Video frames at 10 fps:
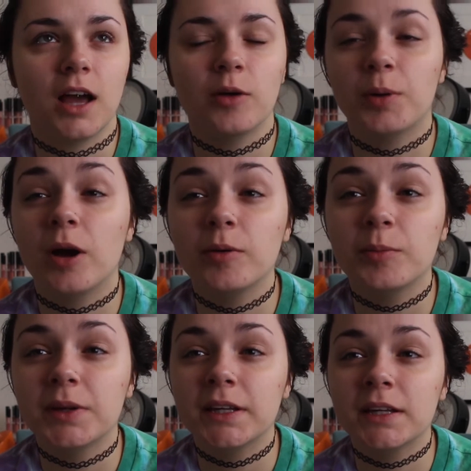I'll
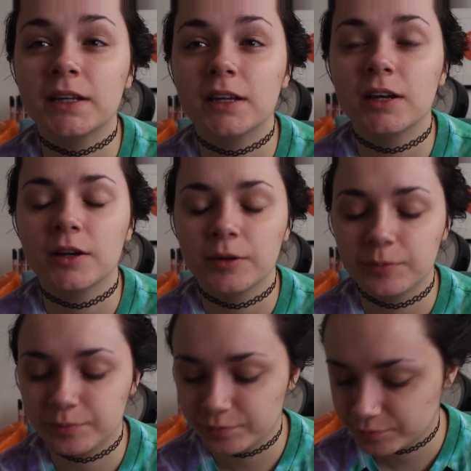probably um
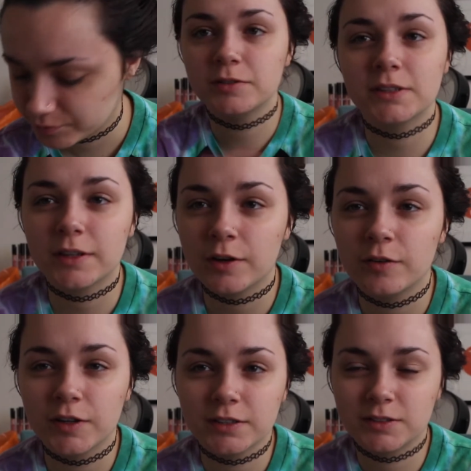music
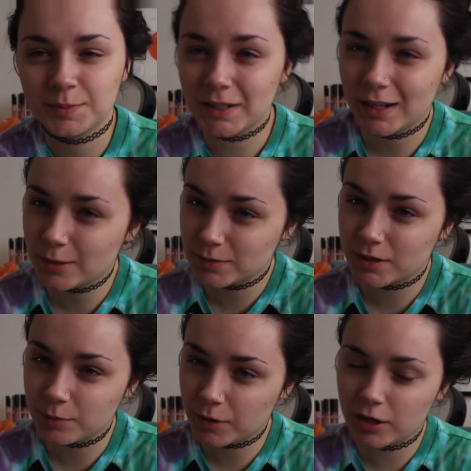over speed up
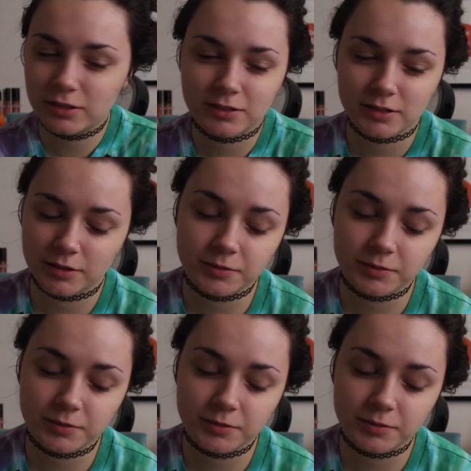some parts